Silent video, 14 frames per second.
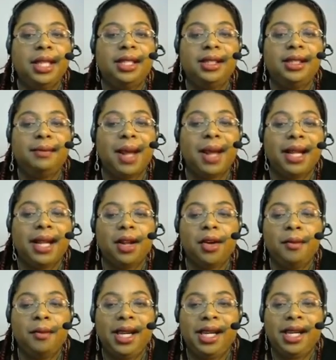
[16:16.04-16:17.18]
This is by
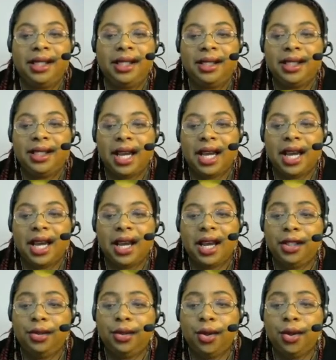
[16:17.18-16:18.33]
no means
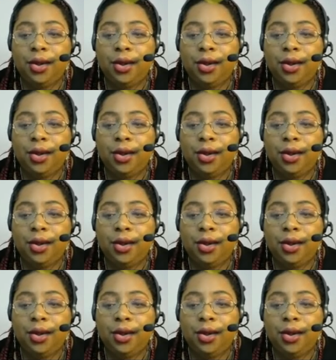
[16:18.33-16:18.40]
a